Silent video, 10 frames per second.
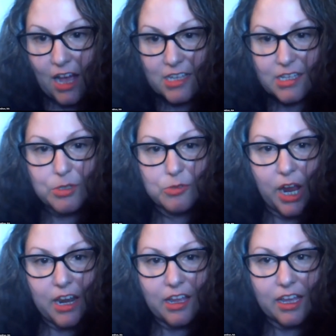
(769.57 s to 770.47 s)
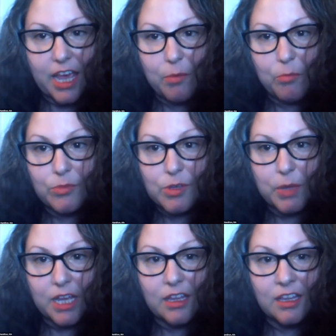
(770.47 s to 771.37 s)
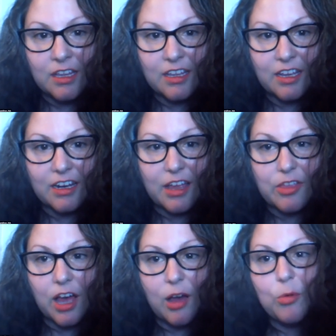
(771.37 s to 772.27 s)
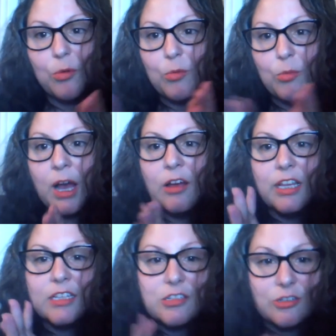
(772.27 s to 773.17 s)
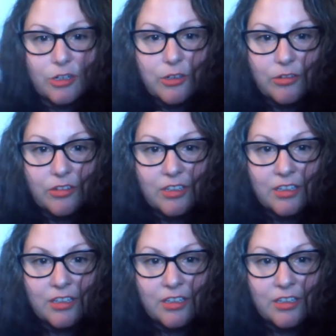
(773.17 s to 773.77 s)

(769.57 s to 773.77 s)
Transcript: as I was writing, it came to me and I thought, wow, that's true.